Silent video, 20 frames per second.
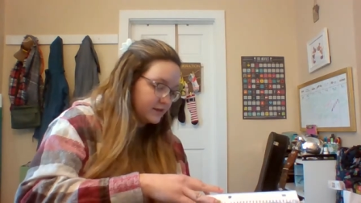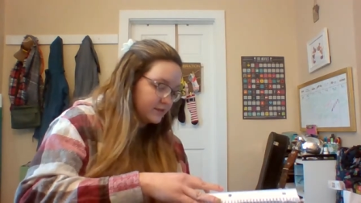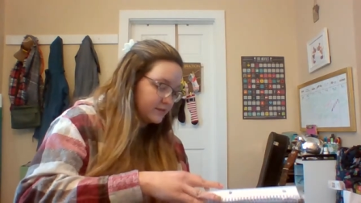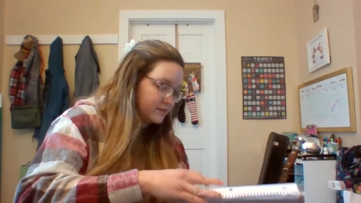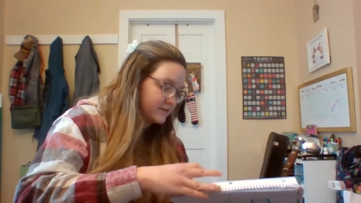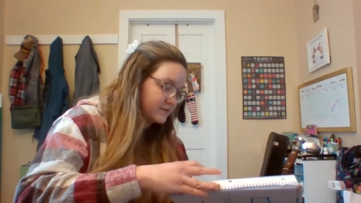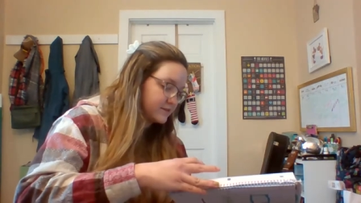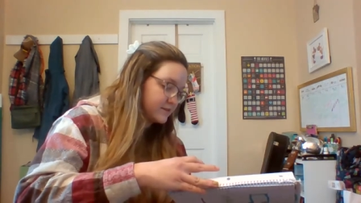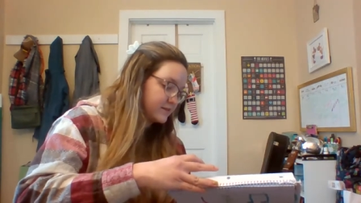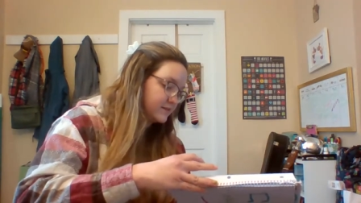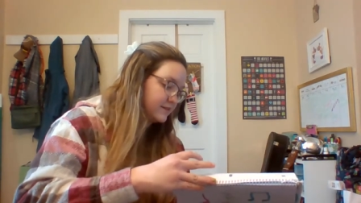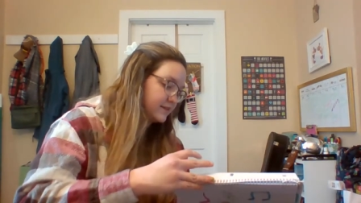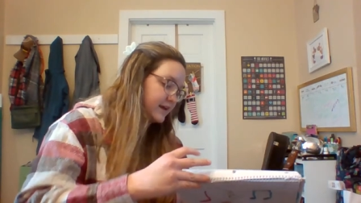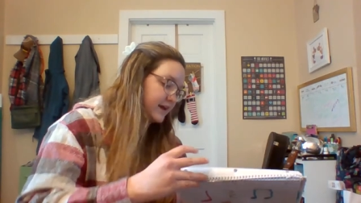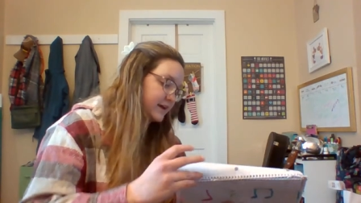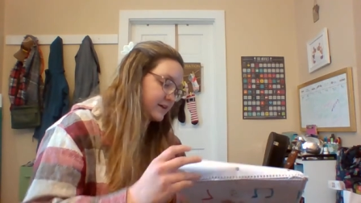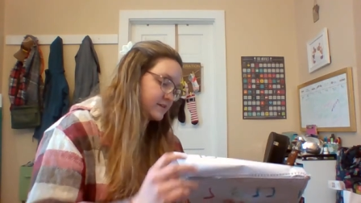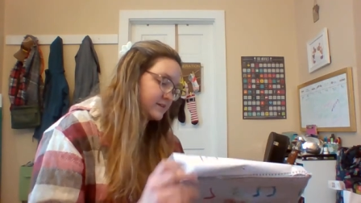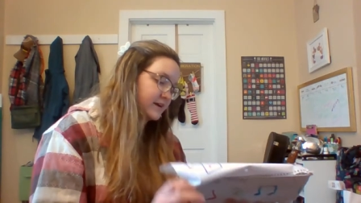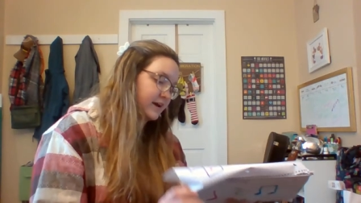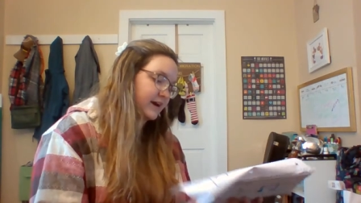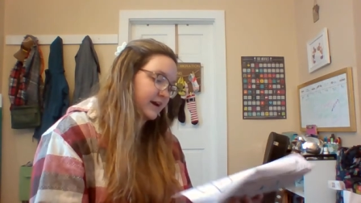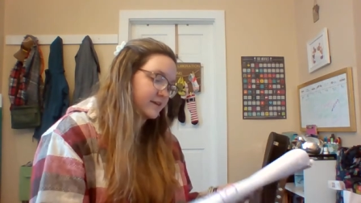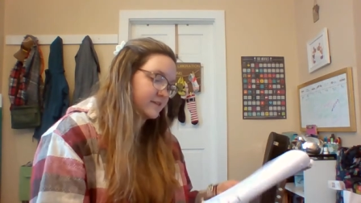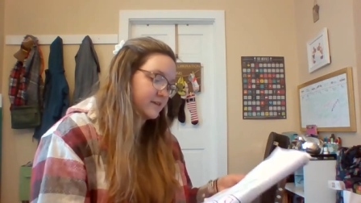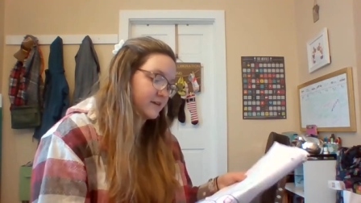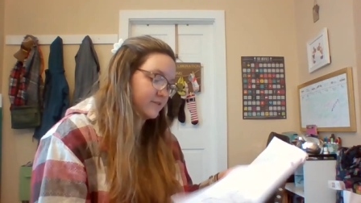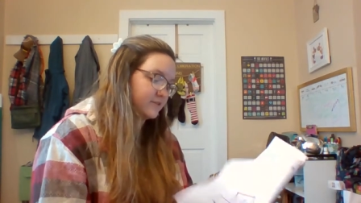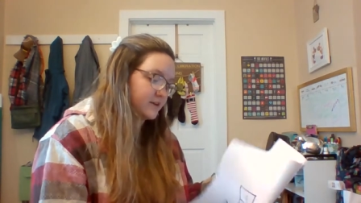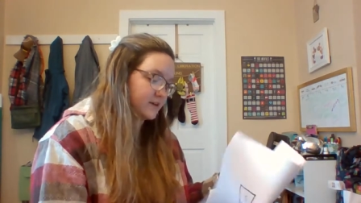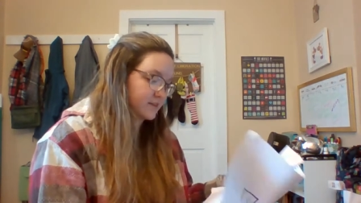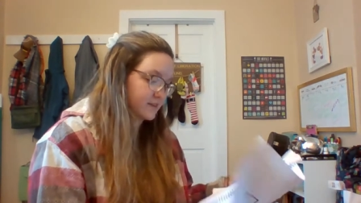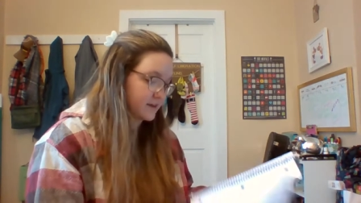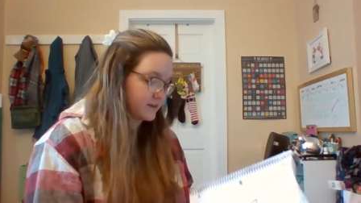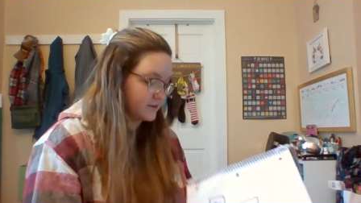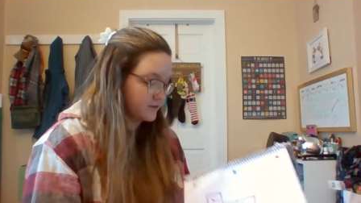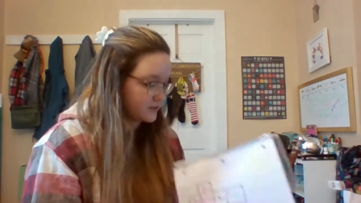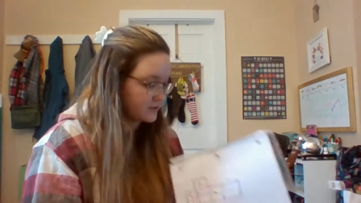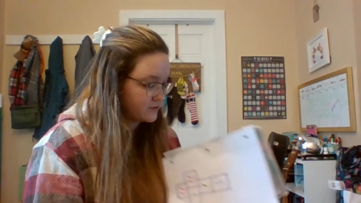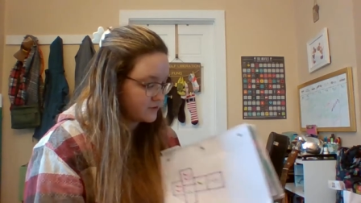this next activity
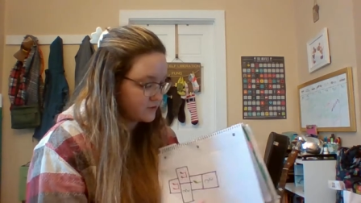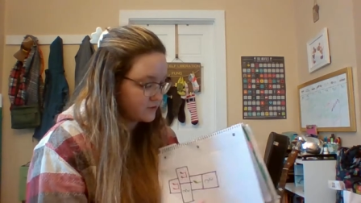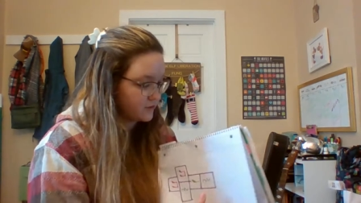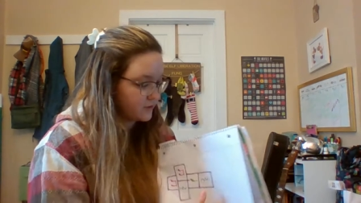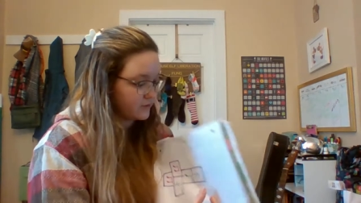that you can do